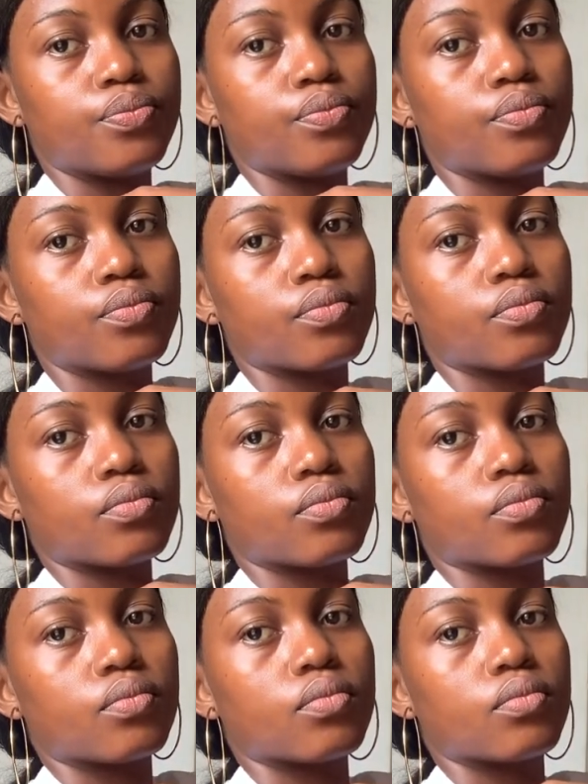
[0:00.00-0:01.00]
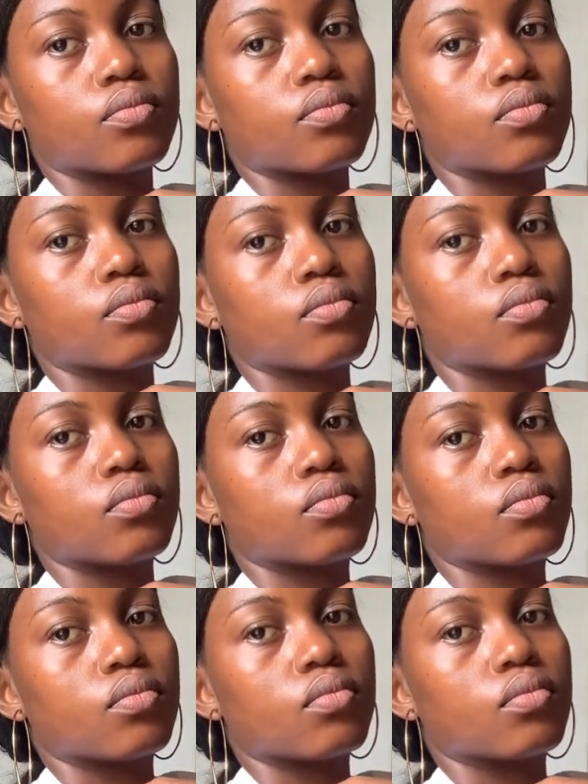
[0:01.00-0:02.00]

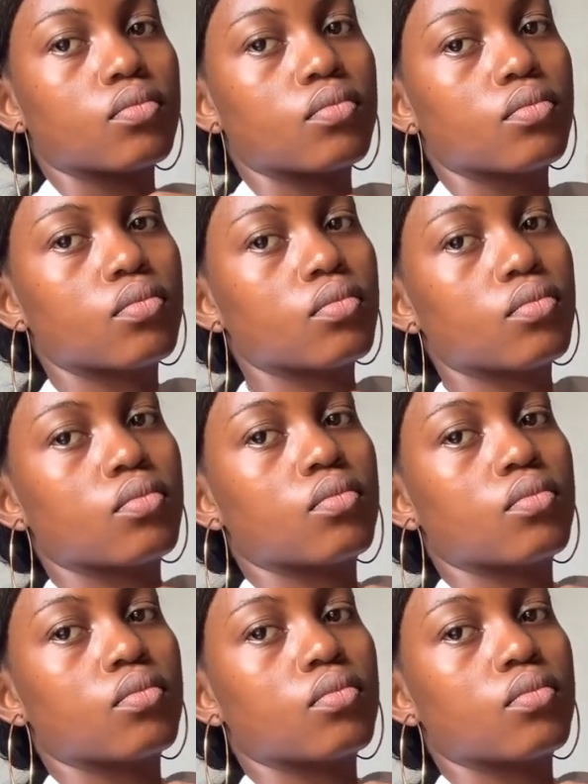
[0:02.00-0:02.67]
(silence)